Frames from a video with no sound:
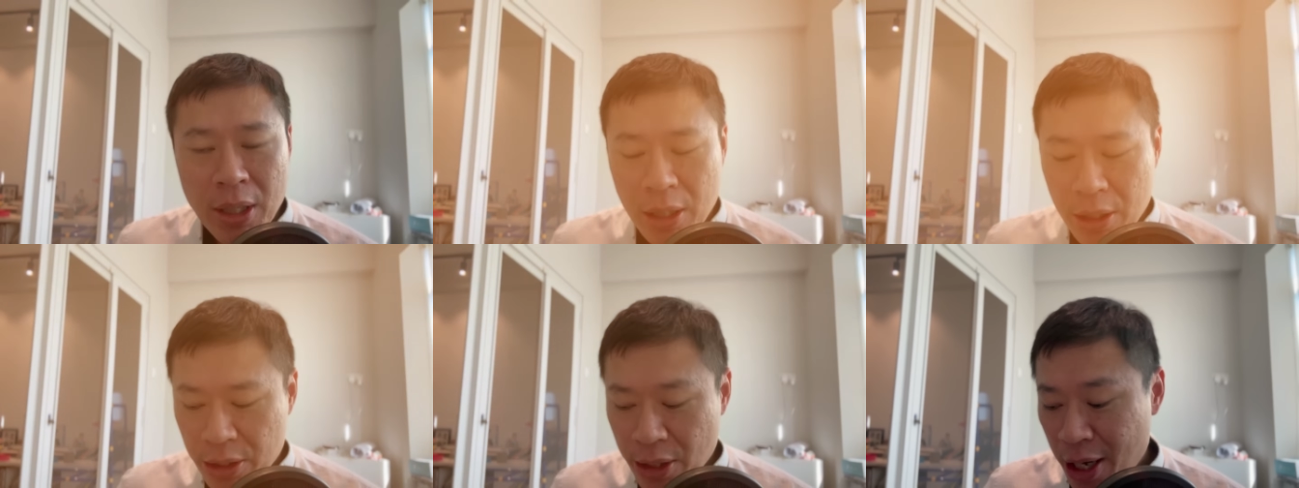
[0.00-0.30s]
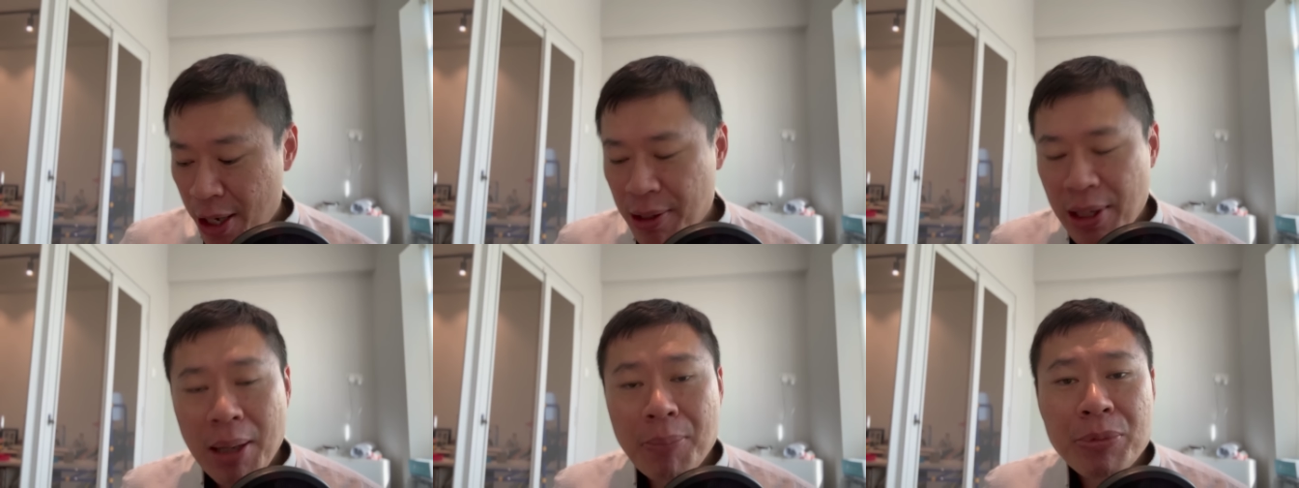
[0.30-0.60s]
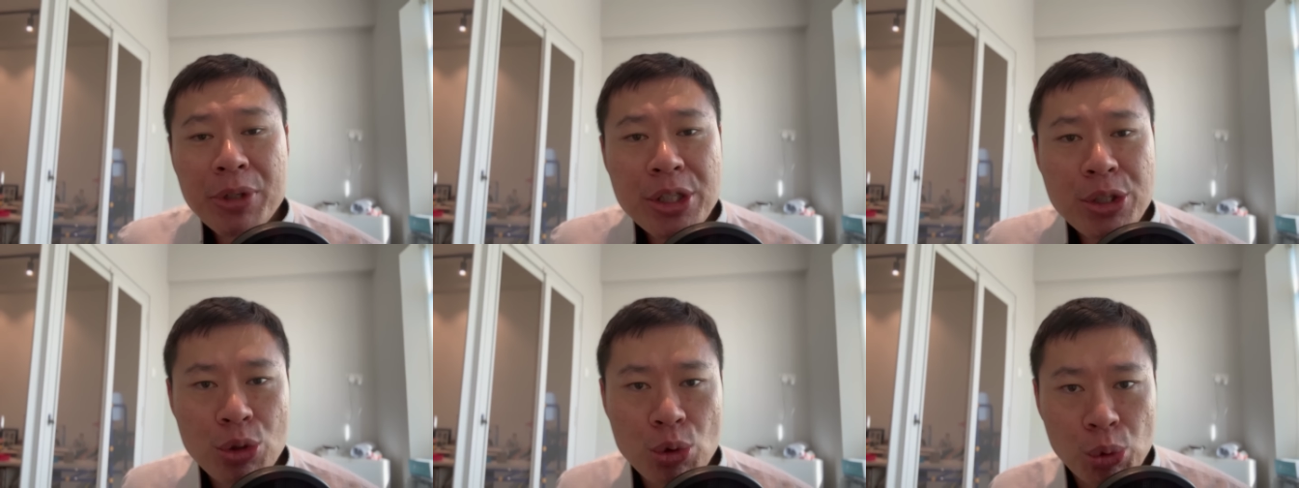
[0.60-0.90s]
Now I lump
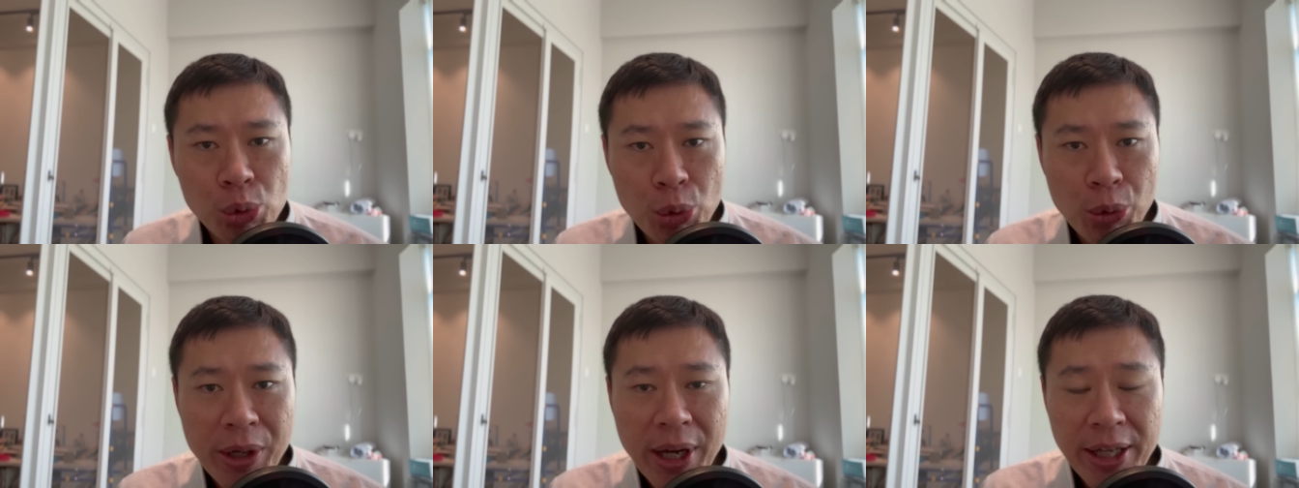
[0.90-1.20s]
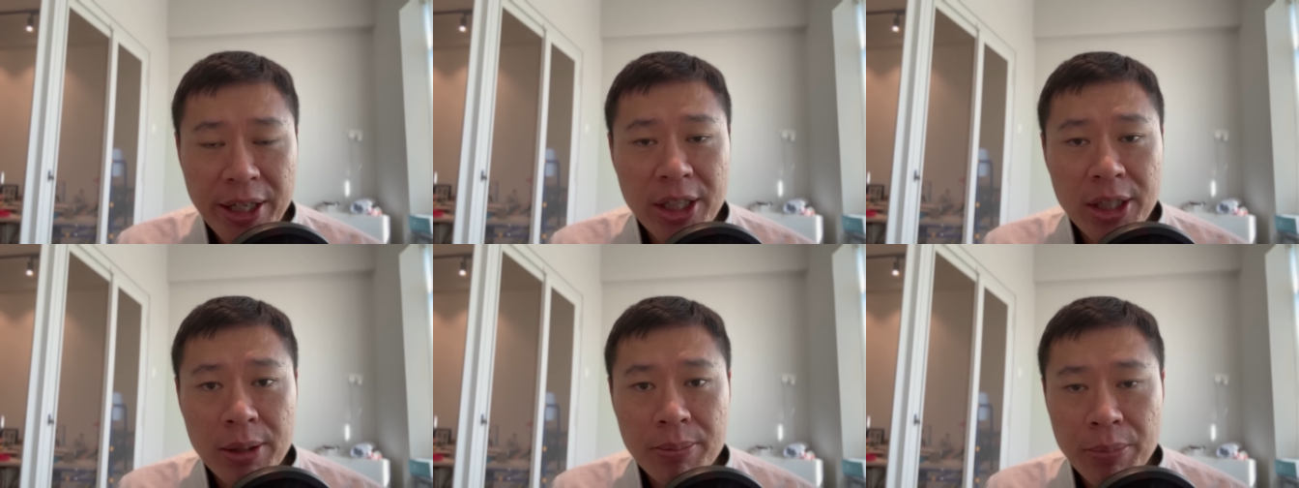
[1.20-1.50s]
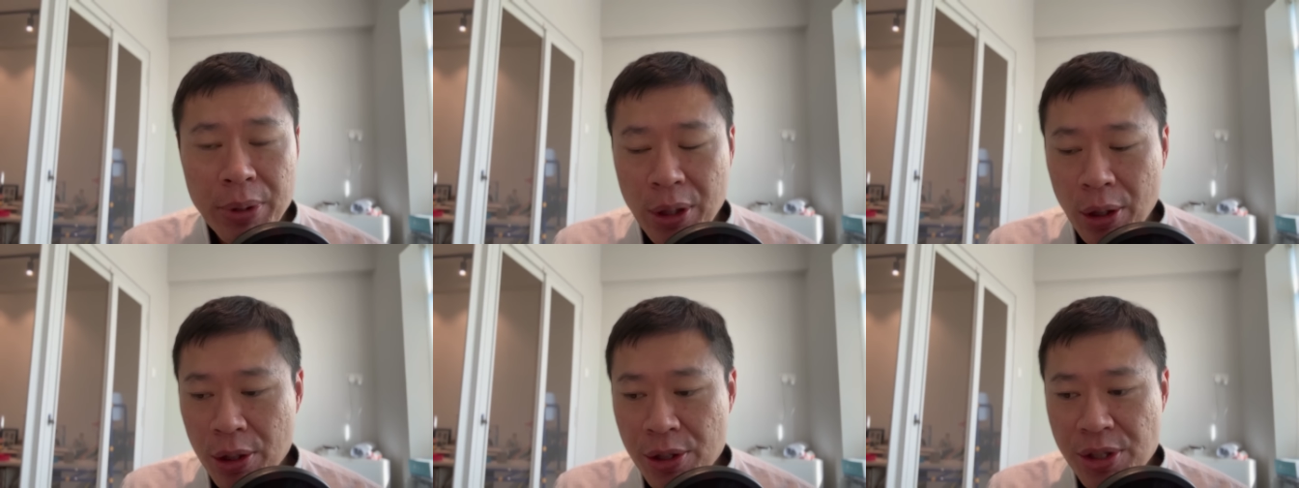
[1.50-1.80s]
these two together
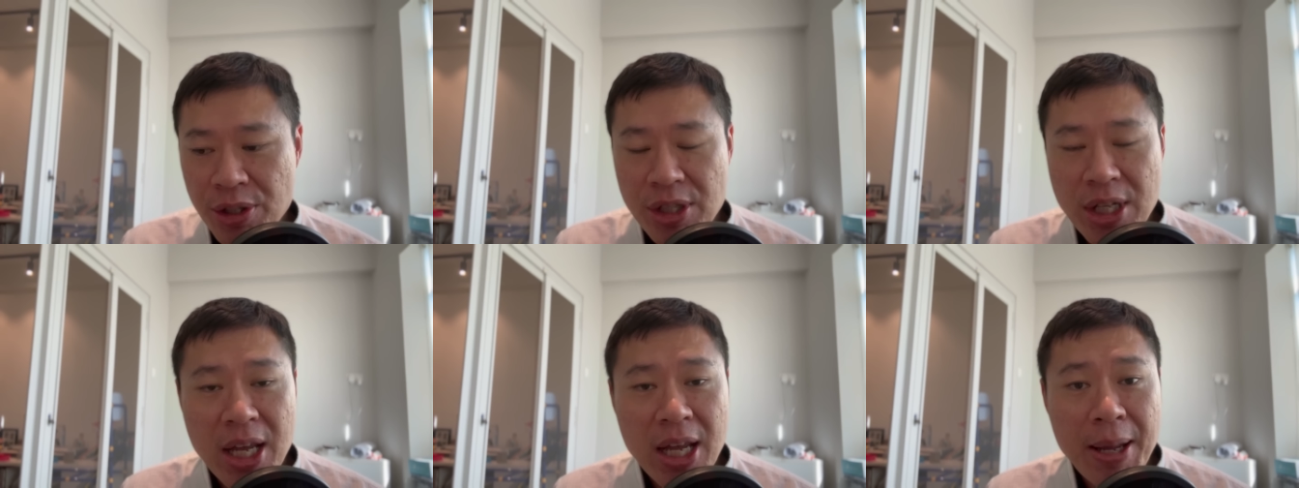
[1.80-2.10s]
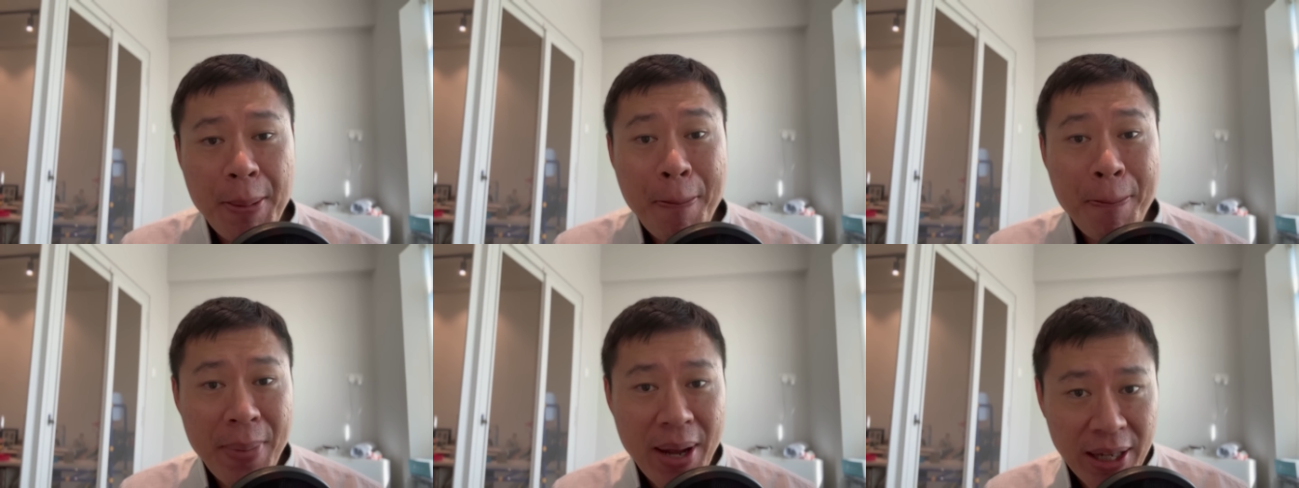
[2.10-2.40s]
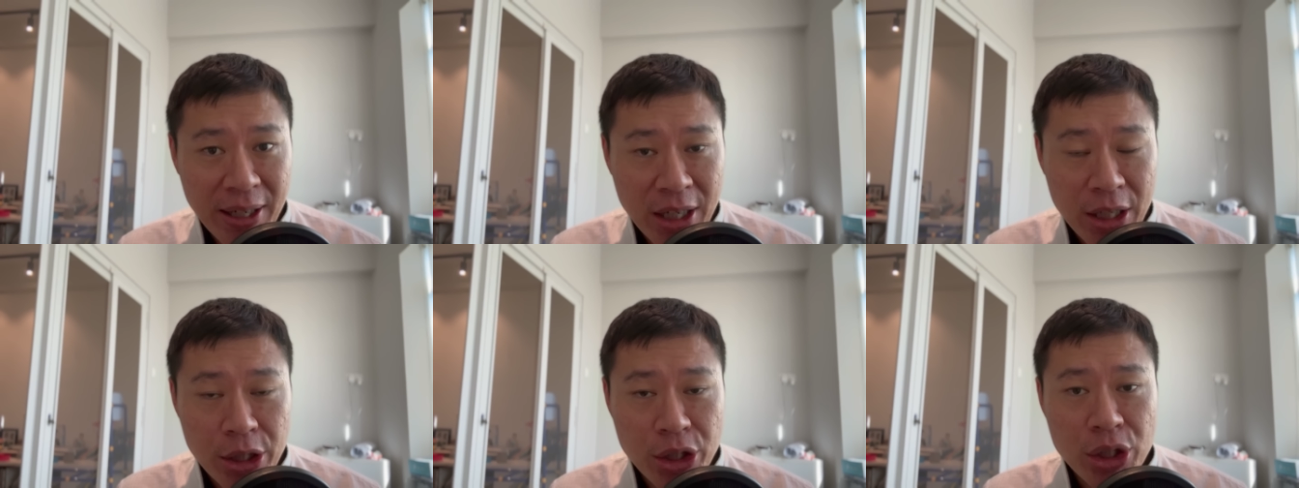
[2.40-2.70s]
because they
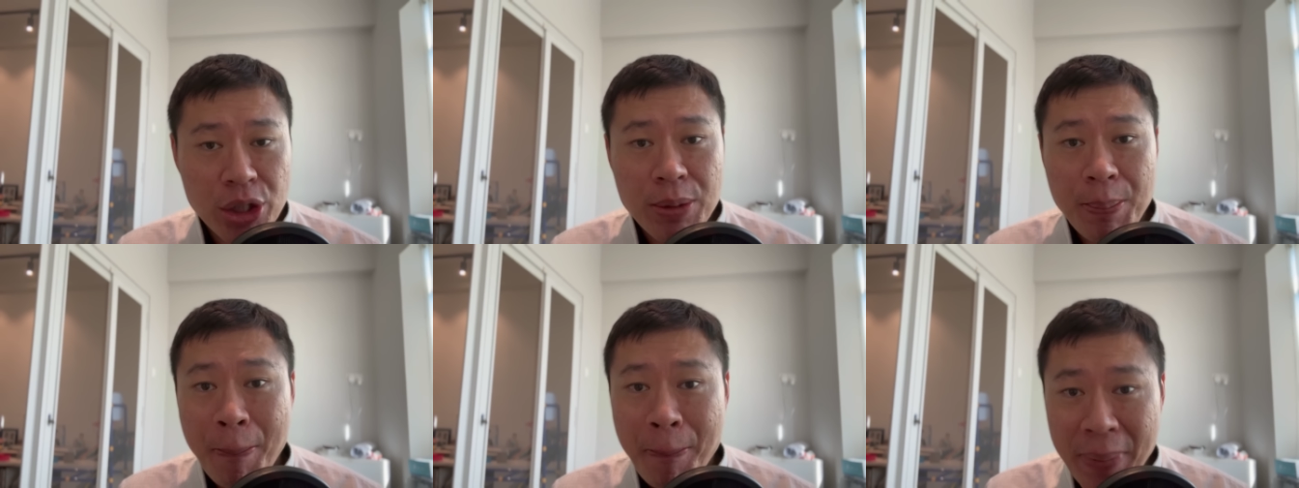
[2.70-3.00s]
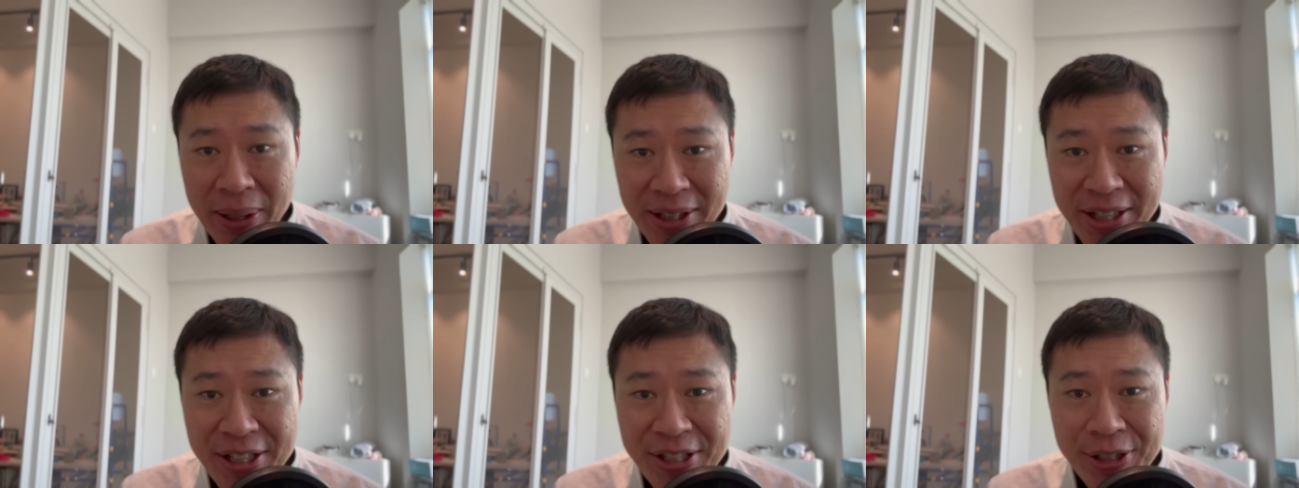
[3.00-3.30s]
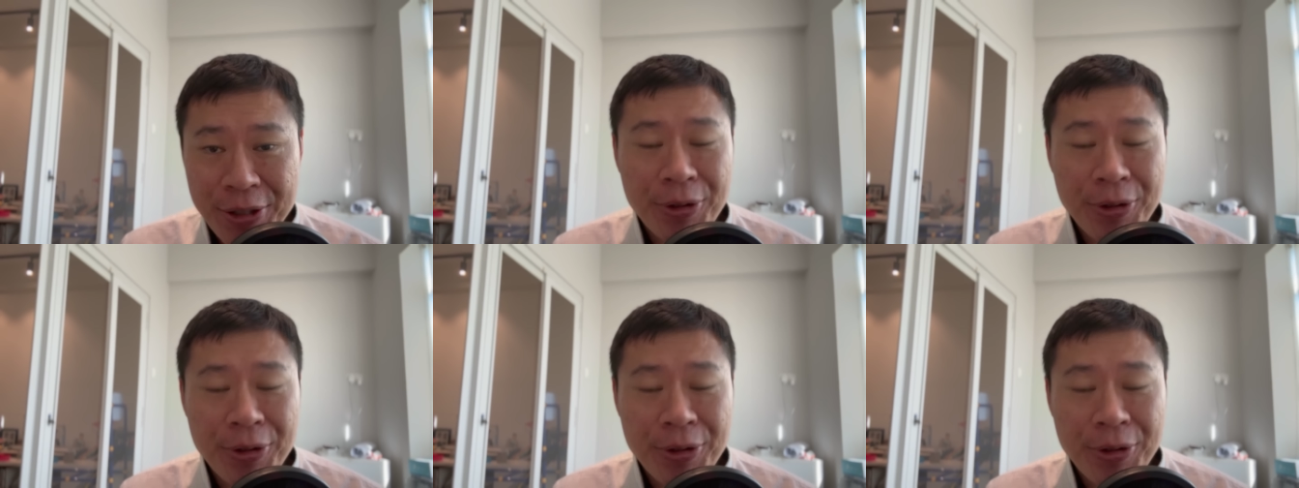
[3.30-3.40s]
manage monies,